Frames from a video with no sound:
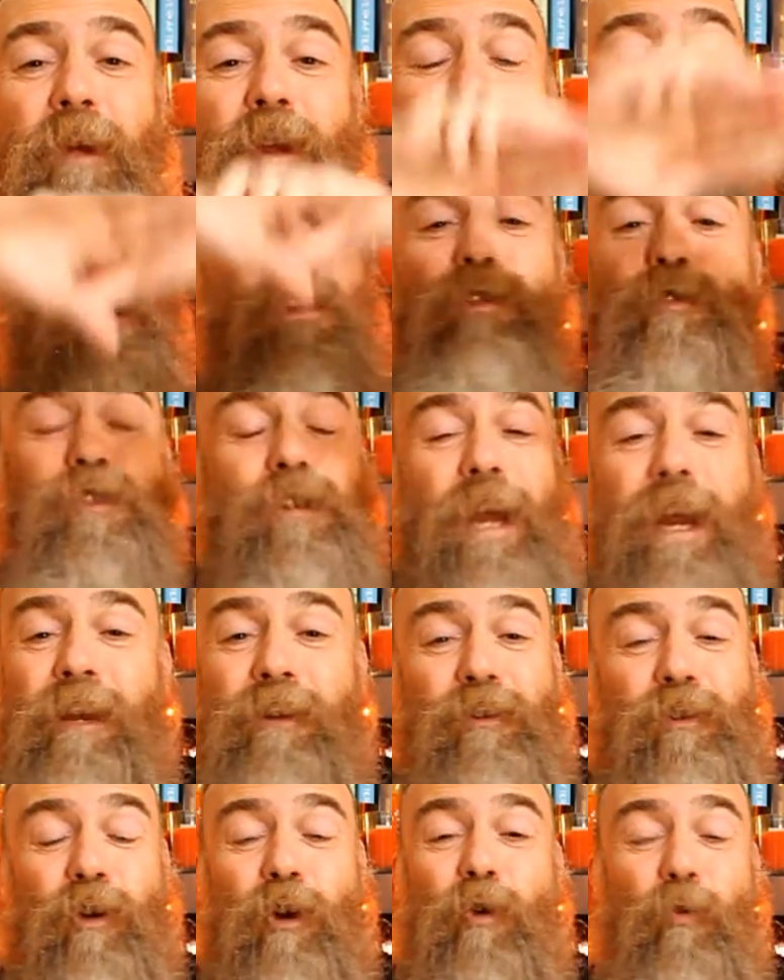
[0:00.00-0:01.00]
you
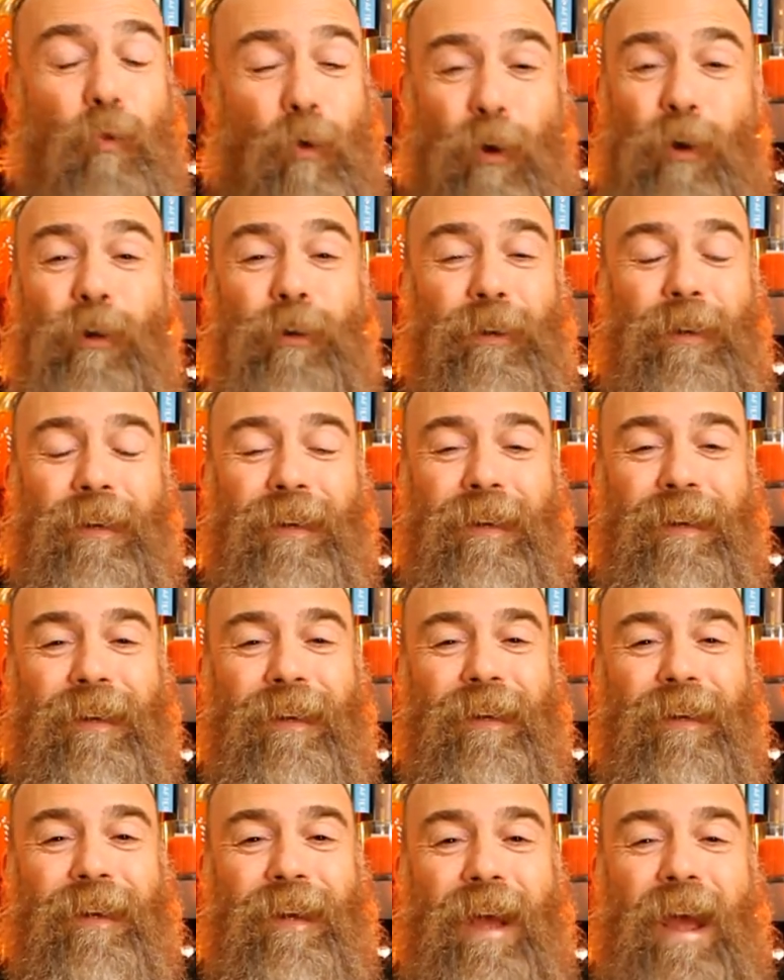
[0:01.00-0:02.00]
change your world,
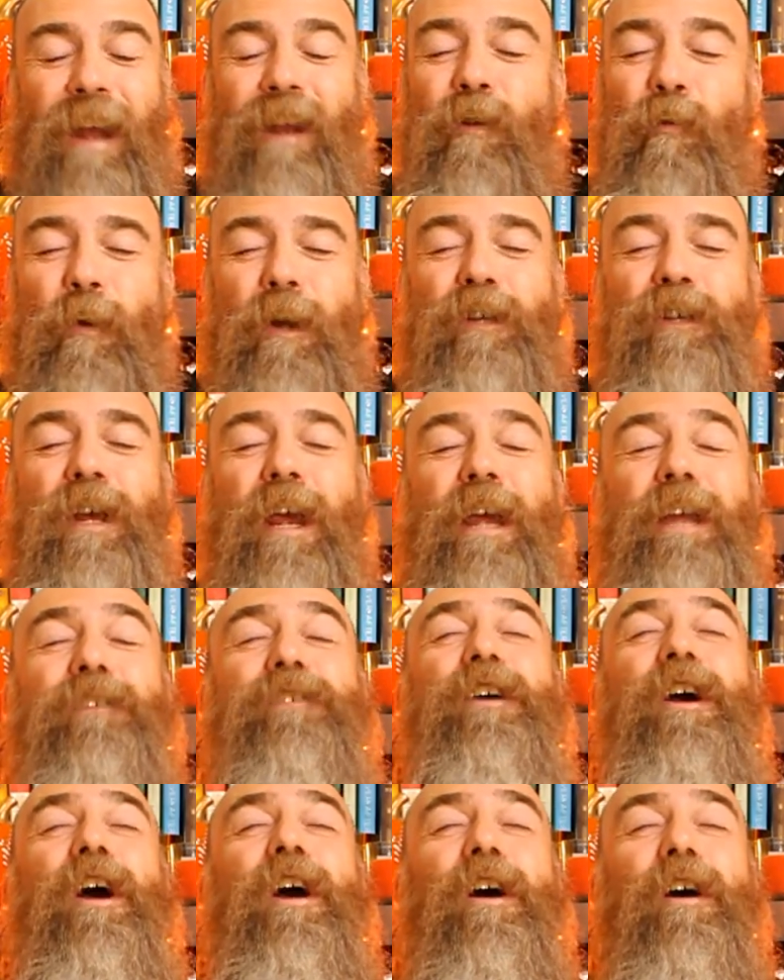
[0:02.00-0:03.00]
and then we
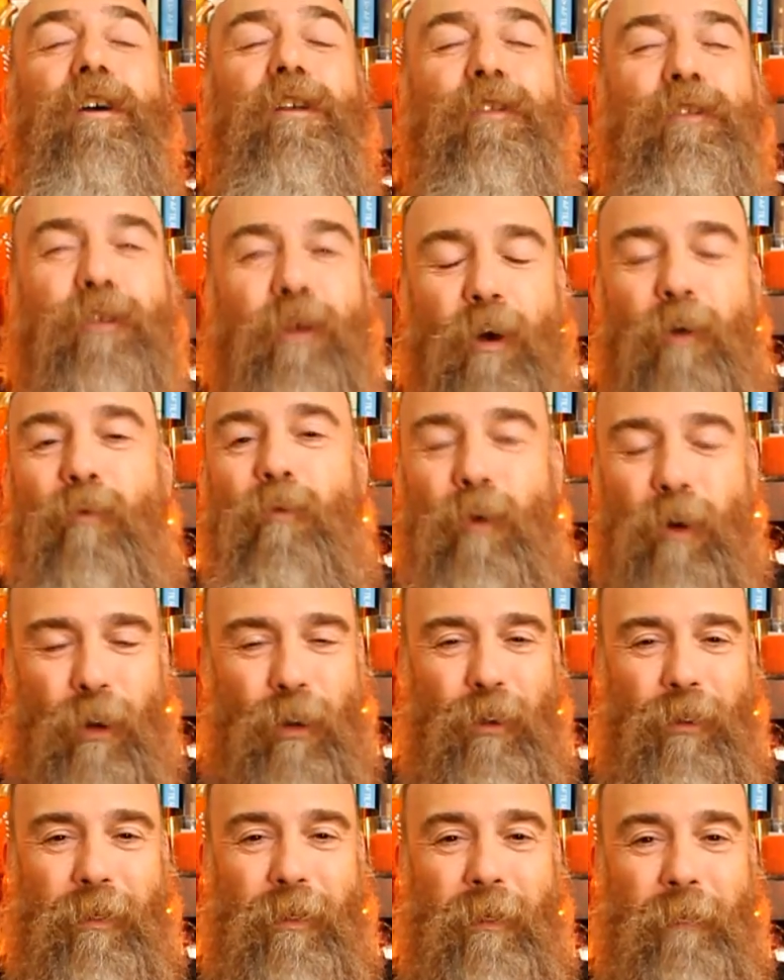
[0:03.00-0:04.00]
change the
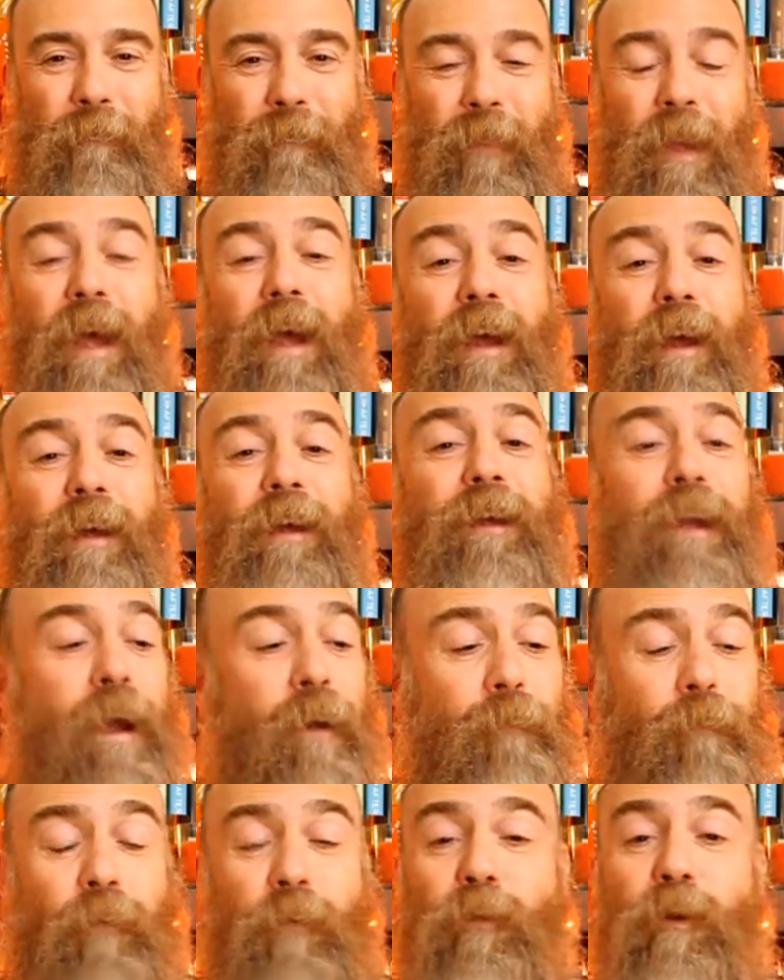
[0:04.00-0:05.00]
world. And now,
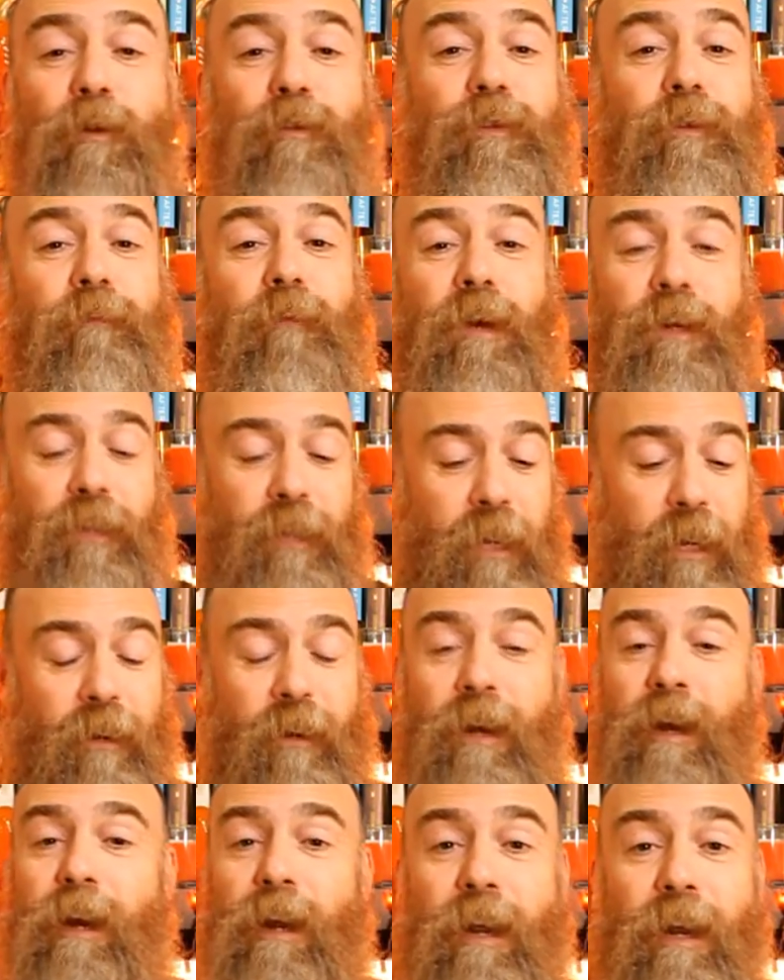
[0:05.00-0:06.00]
for those of us here
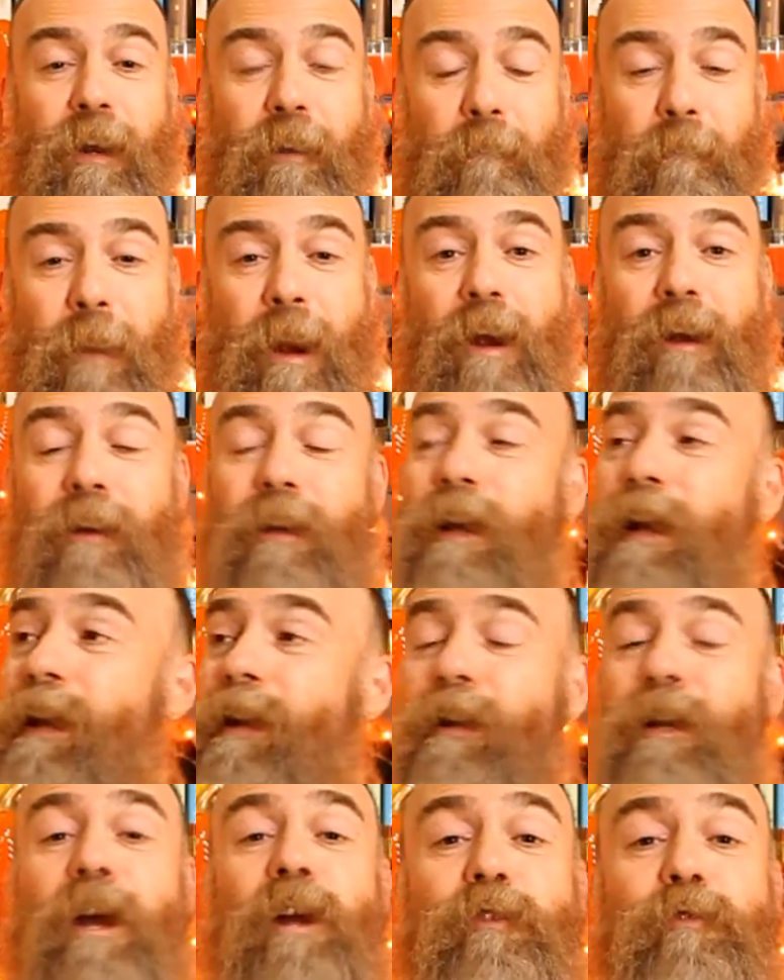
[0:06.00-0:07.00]
in America and
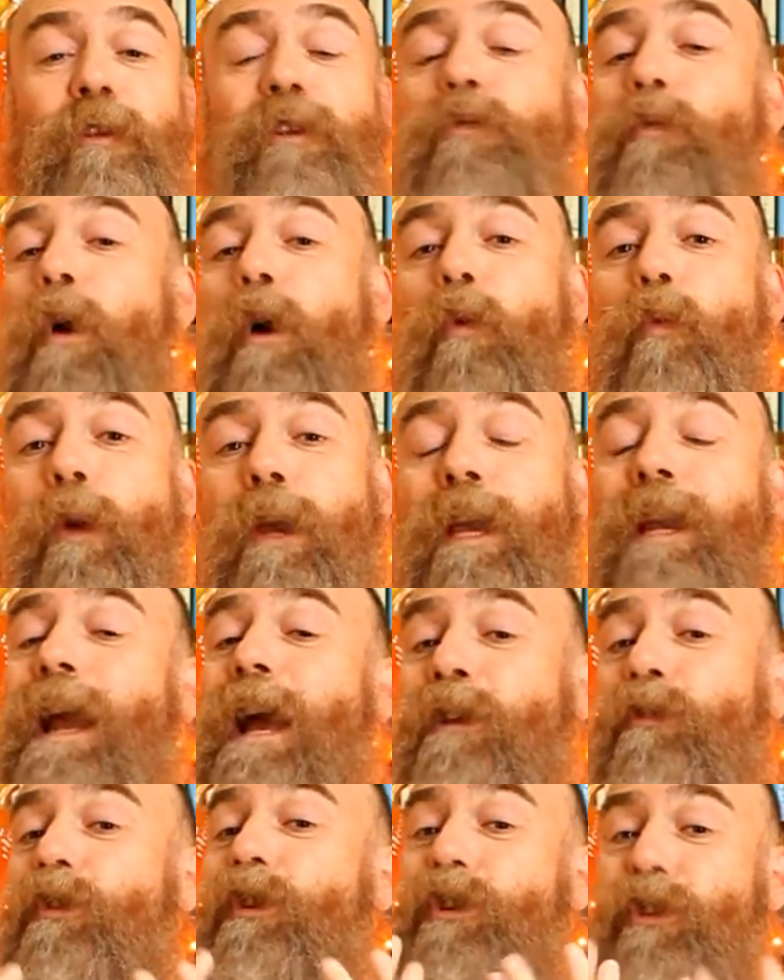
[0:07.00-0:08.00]
countries where we can
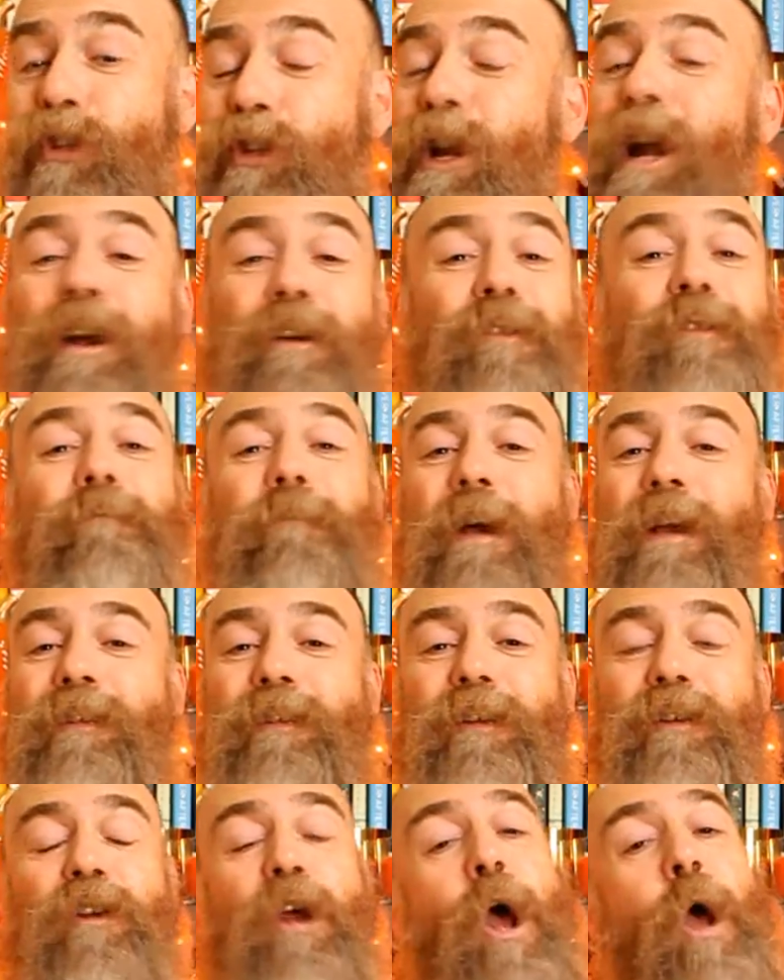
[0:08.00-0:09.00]
actually share the
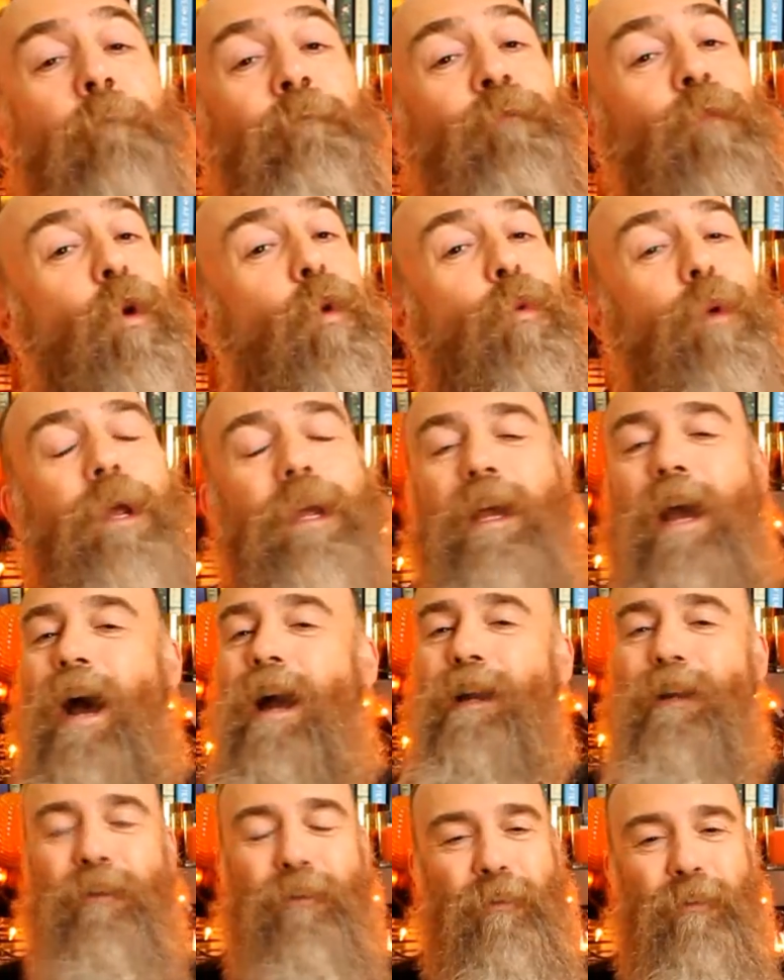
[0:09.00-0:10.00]
message, we got
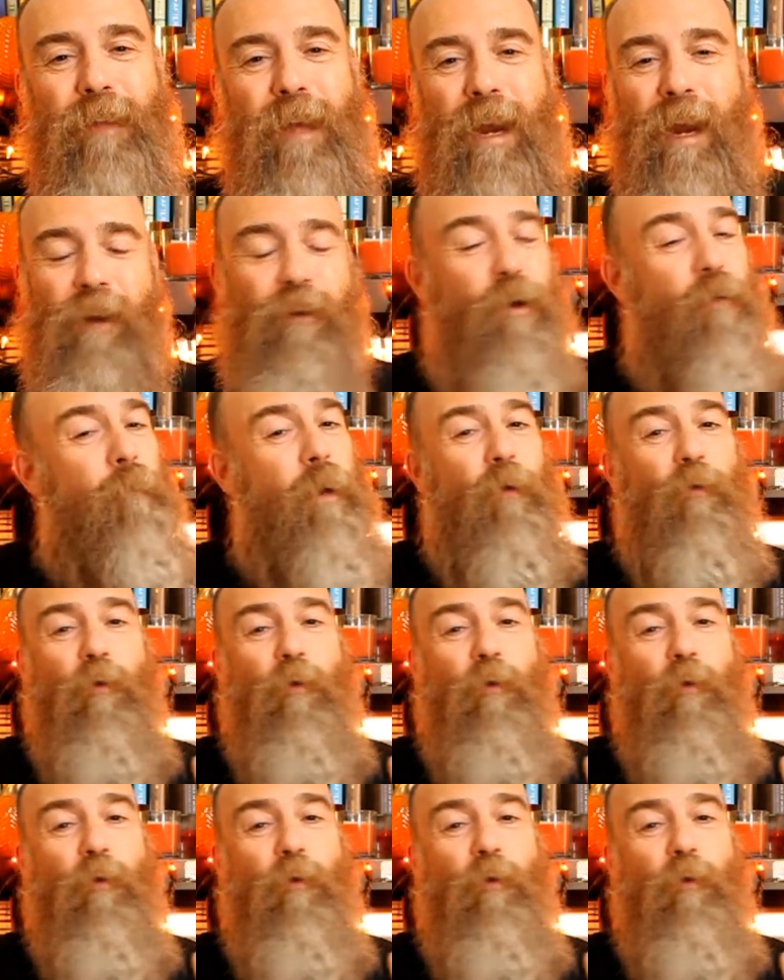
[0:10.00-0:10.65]
to do that. I know my